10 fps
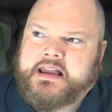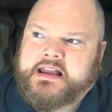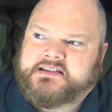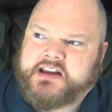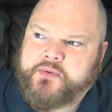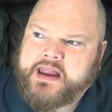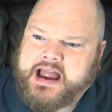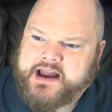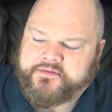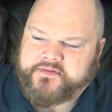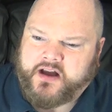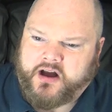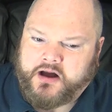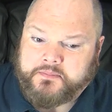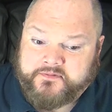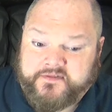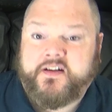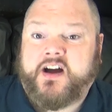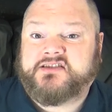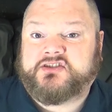So we have our
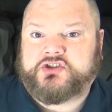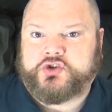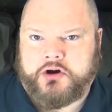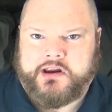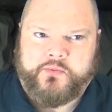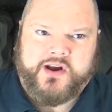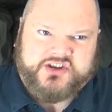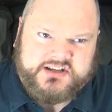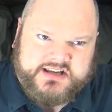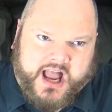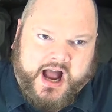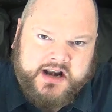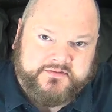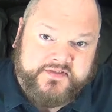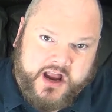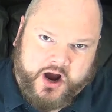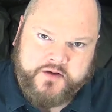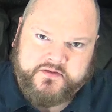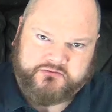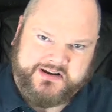first story, which is kind of the
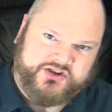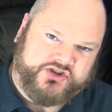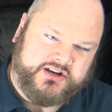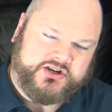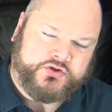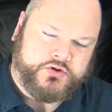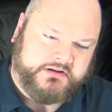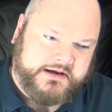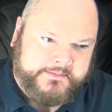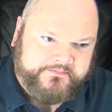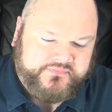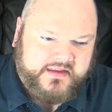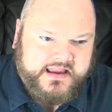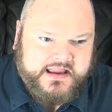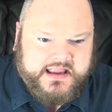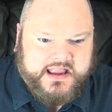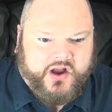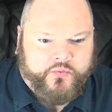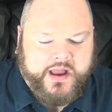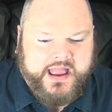overreaching story,
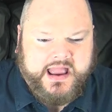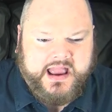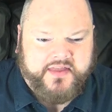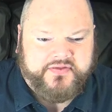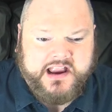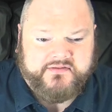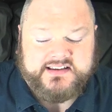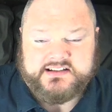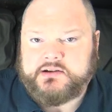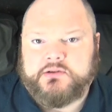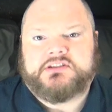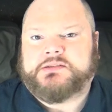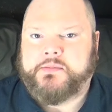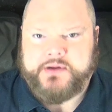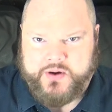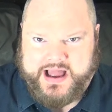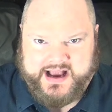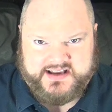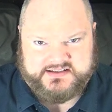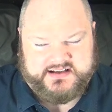where there is an automobile
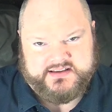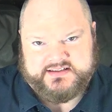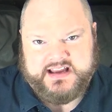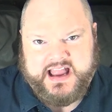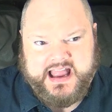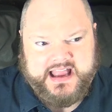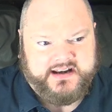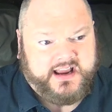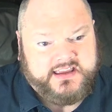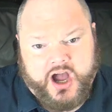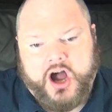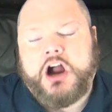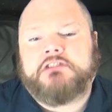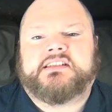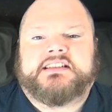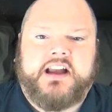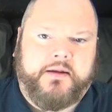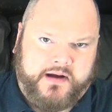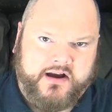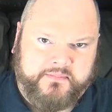accident and a car has hit a
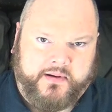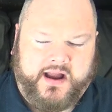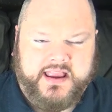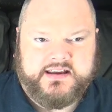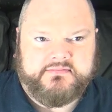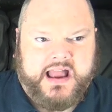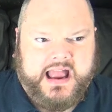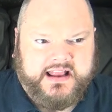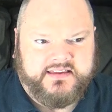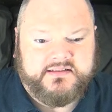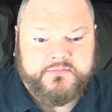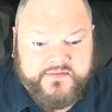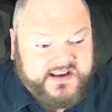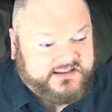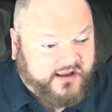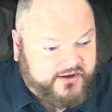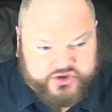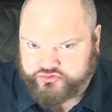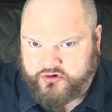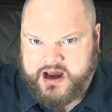motorbike, and the movie
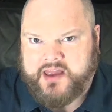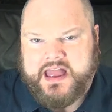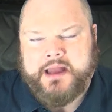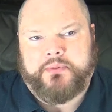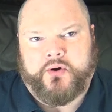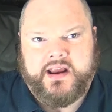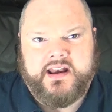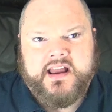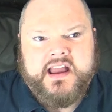starts right at that point,